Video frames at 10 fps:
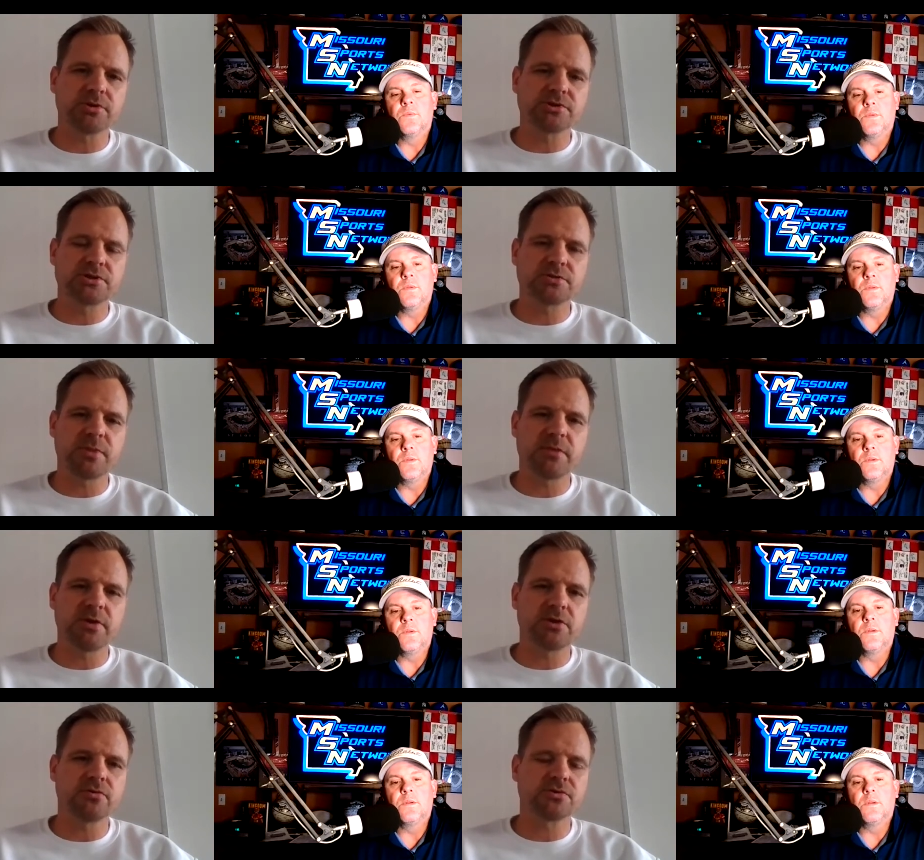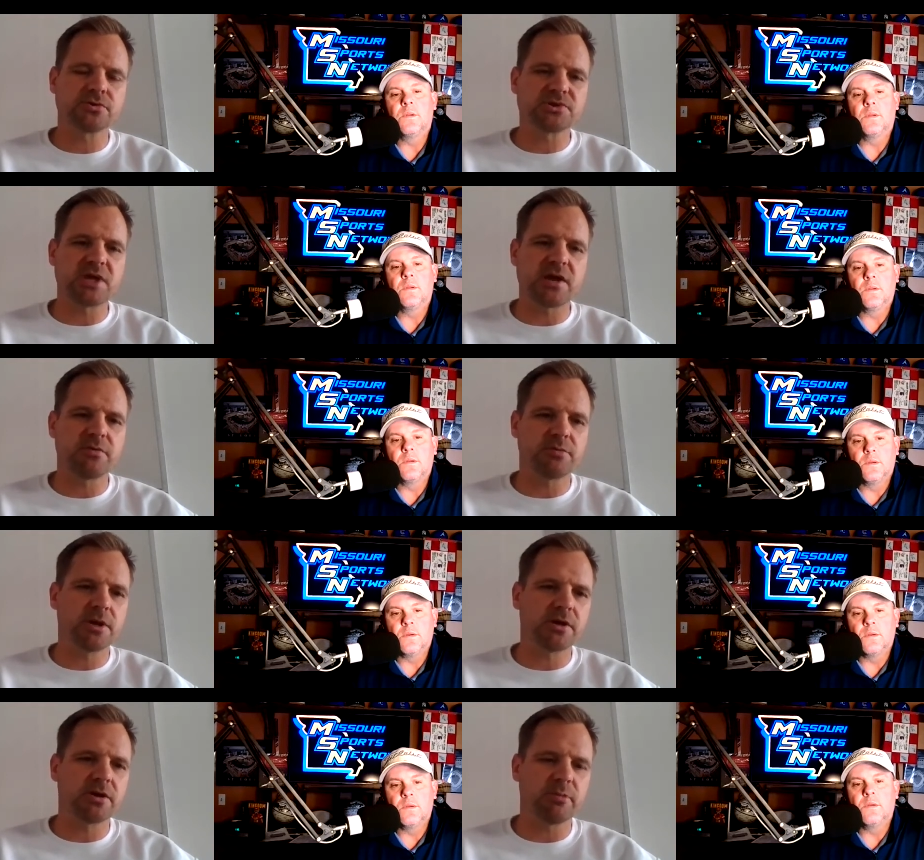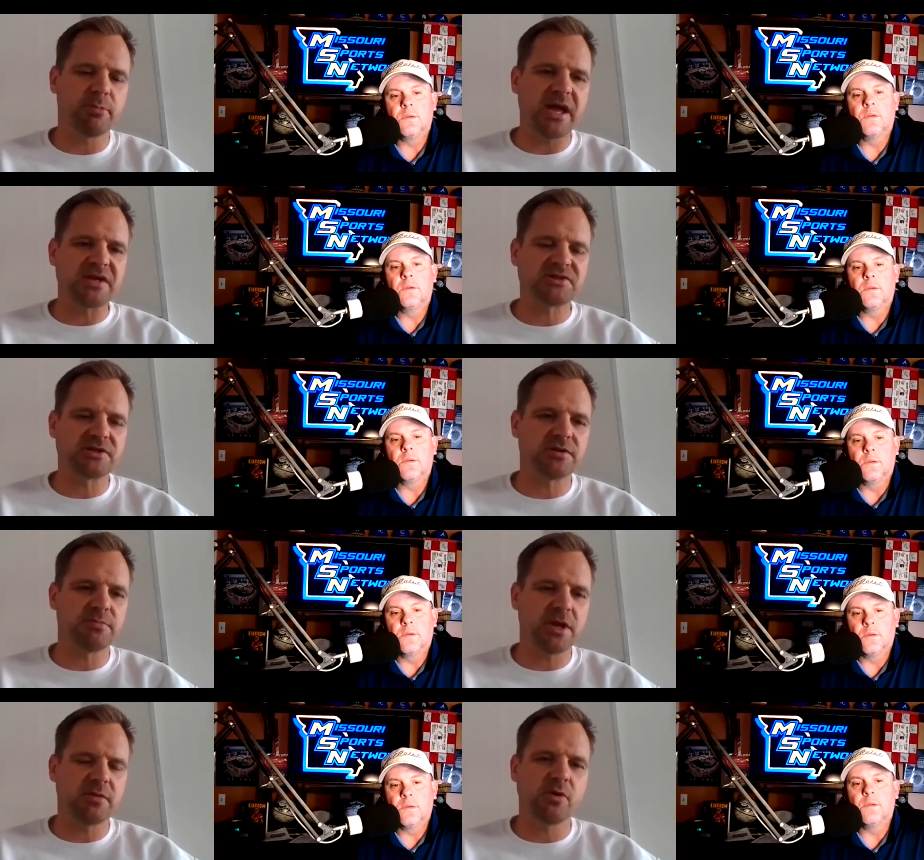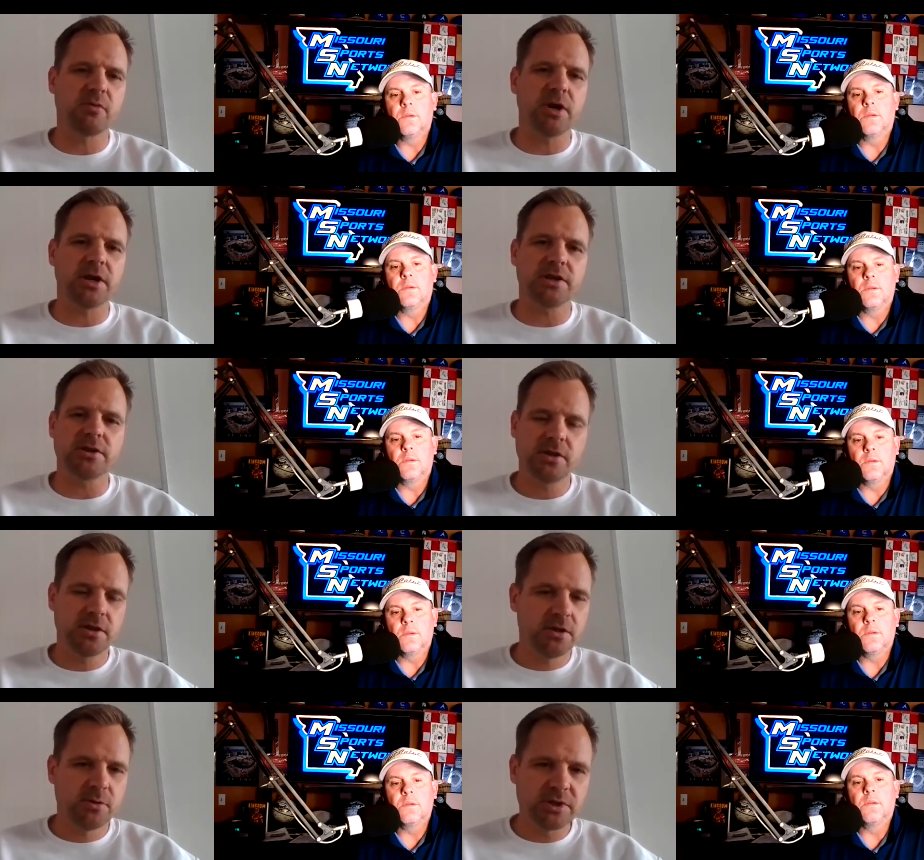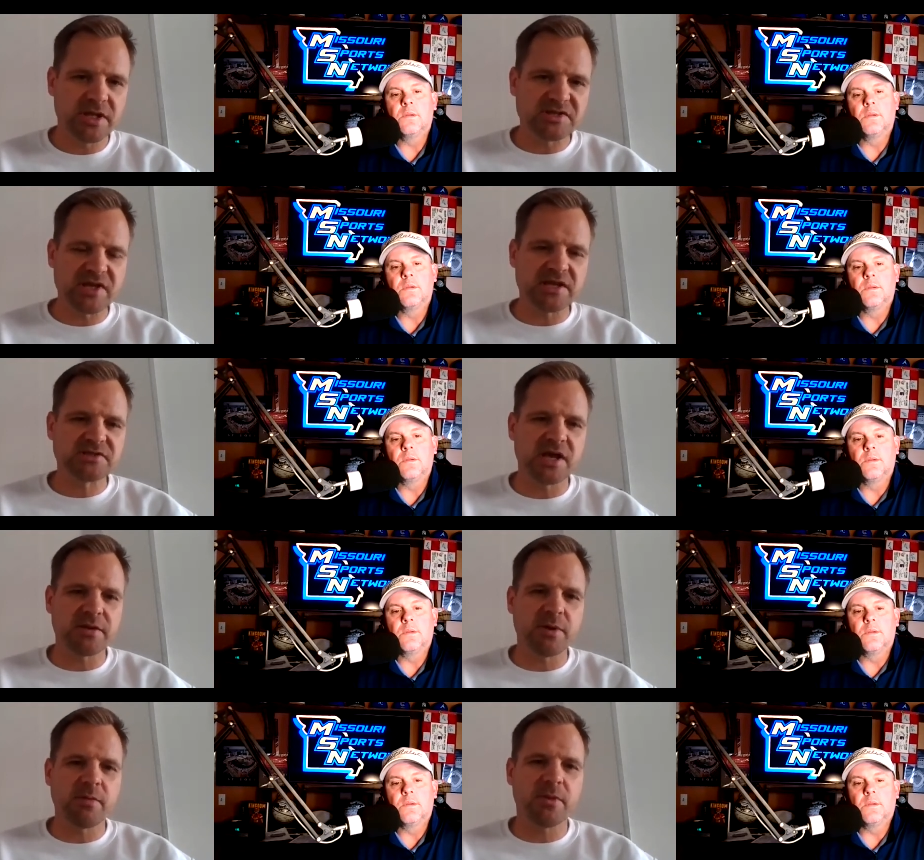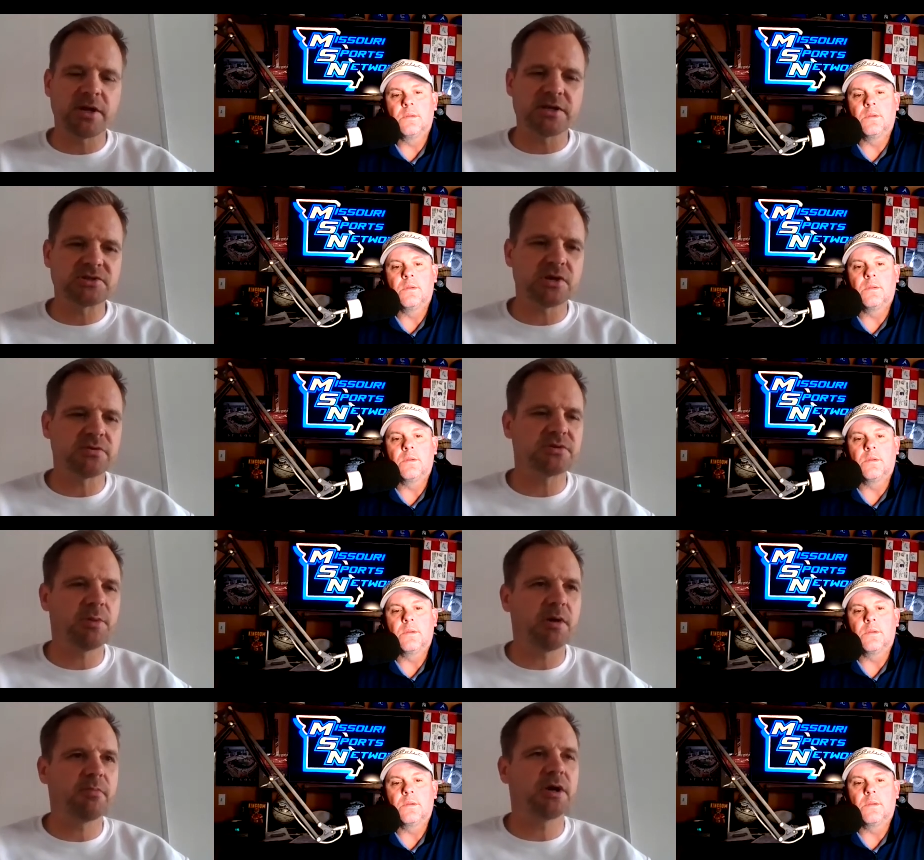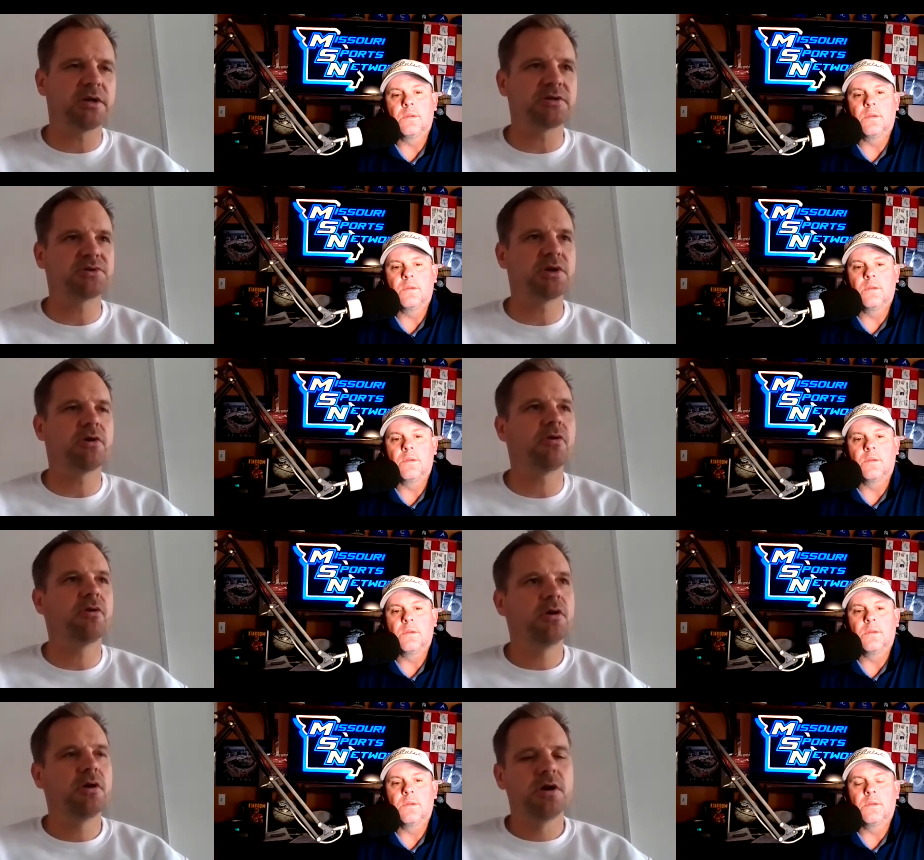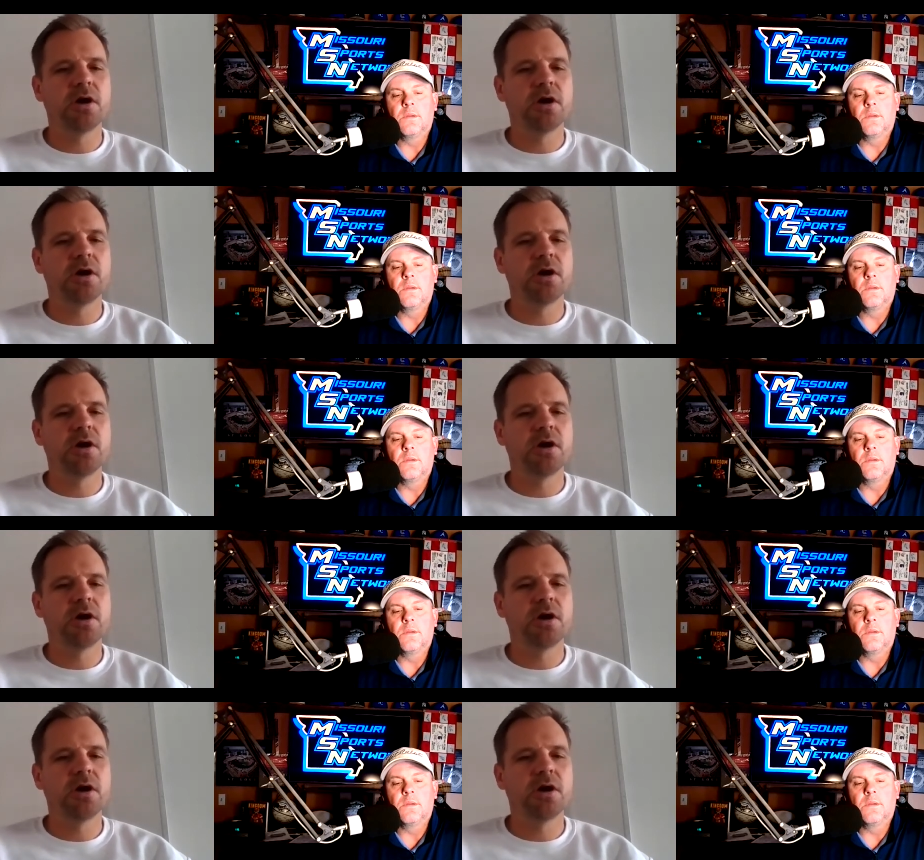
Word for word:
Speaker 1: push it to maybe a neutral site with bigger capacity to make more money. When they say it's not about money, it's always about money. So